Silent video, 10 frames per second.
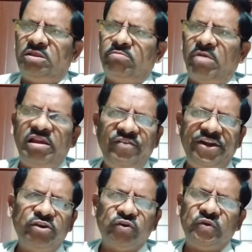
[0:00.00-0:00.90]
My
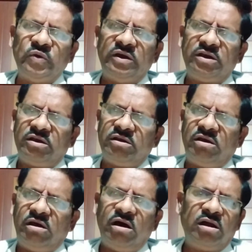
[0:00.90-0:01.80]
video
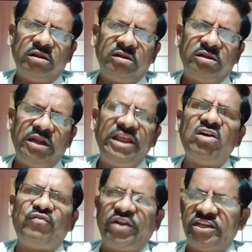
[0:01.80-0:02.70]
on League
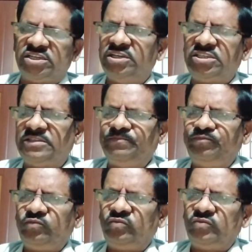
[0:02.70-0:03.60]
of Nations
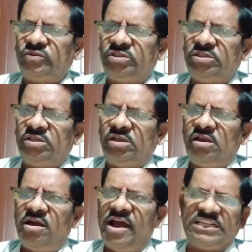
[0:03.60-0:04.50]

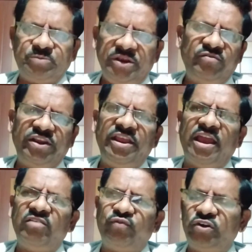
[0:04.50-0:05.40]
has been very
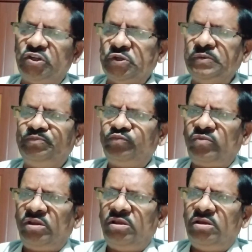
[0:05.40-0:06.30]
helpful to
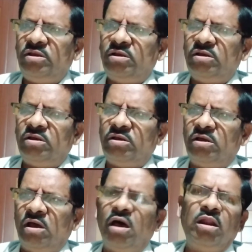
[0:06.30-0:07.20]

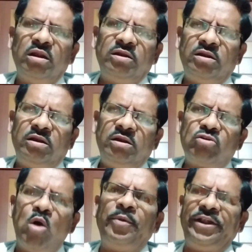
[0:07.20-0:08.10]
all
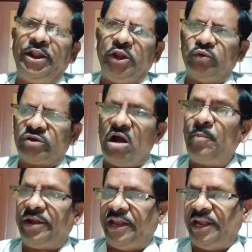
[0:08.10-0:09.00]

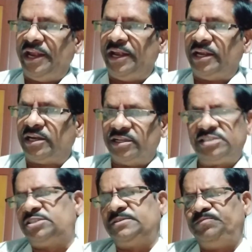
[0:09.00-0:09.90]

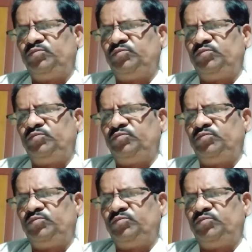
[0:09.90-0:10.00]
competitors,